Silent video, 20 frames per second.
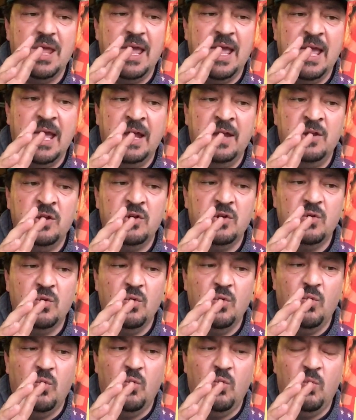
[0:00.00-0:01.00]
and
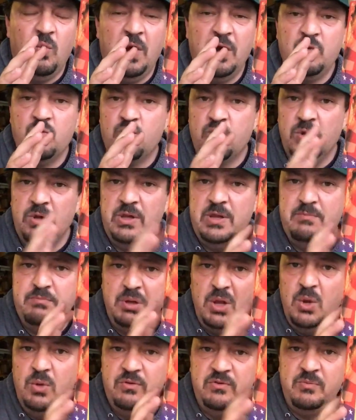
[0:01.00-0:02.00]
what really
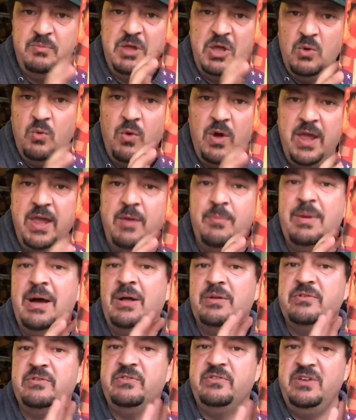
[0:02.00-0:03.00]
blows me away
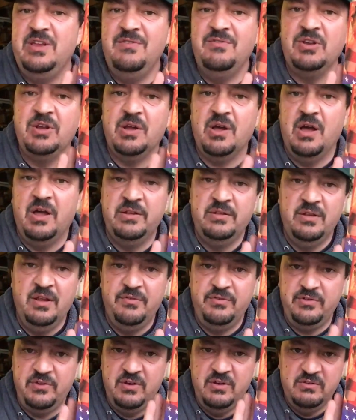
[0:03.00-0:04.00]
about Stephen
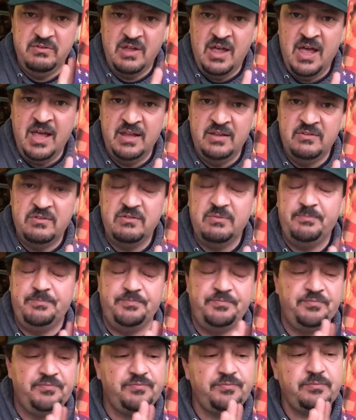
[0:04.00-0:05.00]
Cunliffe's designs
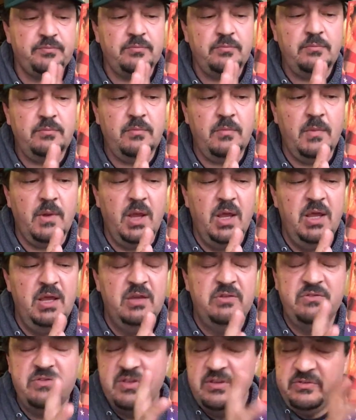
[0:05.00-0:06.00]

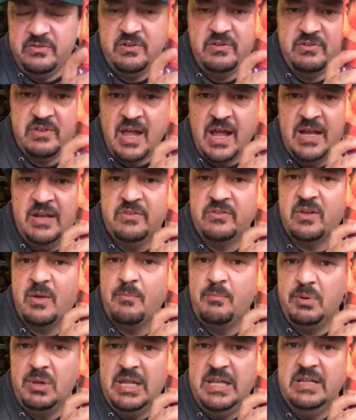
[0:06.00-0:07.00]
is this design is
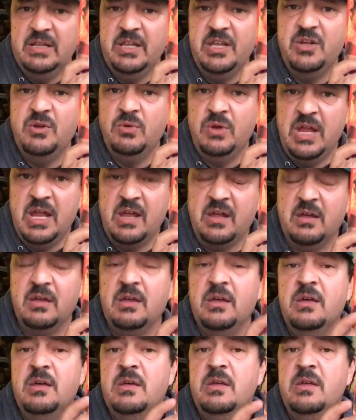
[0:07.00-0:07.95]
completely unique.